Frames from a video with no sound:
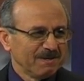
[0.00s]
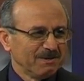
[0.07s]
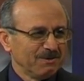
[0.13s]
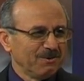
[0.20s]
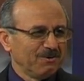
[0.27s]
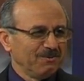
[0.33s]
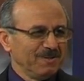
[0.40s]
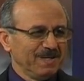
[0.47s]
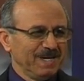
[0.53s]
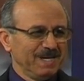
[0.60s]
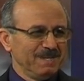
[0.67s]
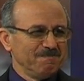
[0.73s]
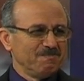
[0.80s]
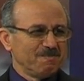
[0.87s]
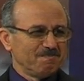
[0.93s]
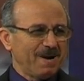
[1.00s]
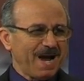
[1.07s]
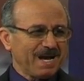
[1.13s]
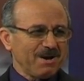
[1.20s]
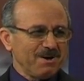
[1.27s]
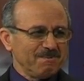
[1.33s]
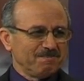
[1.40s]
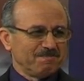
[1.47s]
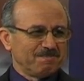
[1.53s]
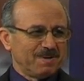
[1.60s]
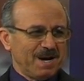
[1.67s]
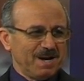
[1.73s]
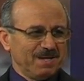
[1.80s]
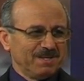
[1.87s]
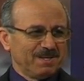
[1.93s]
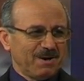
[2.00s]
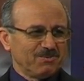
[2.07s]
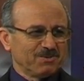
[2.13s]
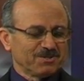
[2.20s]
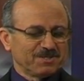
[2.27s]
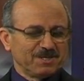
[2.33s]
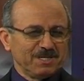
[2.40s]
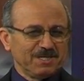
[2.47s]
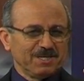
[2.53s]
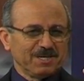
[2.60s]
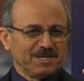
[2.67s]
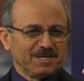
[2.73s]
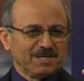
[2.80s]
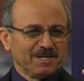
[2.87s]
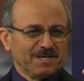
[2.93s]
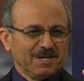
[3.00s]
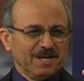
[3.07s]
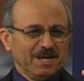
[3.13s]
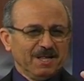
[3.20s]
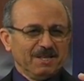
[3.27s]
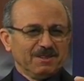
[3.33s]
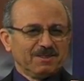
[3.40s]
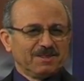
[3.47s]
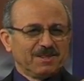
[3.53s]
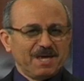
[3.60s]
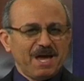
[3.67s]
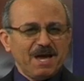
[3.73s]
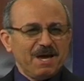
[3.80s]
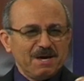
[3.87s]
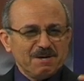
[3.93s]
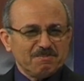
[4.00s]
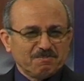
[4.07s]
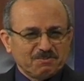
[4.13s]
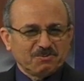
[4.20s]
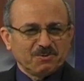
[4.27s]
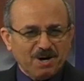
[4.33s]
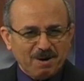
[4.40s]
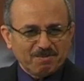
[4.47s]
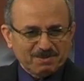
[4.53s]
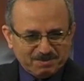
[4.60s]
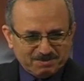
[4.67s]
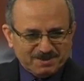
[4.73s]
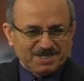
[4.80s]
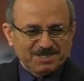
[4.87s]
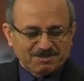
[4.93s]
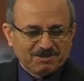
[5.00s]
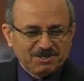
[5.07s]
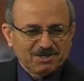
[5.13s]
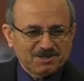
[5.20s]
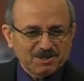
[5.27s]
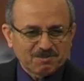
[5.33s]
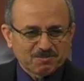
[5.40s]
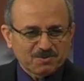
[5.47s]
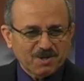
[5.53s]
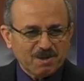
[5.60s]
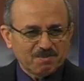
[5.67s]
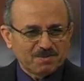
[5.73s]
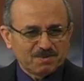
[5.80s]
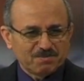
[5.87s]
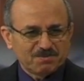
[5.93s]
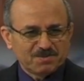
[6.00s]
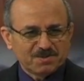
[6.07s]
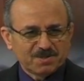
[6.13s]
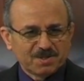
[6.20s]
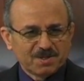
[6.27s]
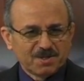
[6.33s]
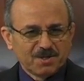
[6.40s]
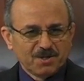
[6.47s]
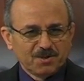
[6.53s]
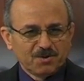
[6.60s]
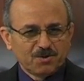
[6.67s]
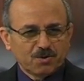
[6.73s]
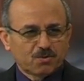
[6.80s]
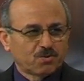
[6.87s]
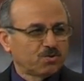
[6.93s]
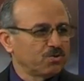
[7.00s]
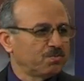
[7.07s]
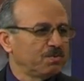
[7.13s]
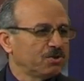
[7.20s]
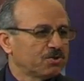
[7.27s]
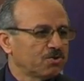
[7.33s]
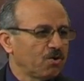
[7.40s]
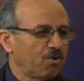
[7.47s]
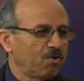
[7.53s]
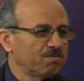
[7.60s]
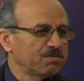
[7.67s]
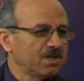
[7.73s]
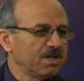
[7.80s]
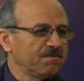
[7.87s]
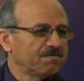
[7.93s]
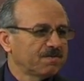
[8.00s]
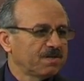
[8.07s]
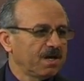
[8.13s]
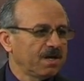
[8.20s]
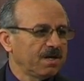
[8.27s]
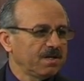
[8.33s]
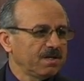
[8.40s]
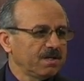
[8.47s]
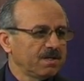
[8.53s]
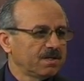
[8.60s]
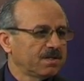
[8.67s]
You know, in back of my mind, I was thinking, their problems, these little problems, you know, could be solved if they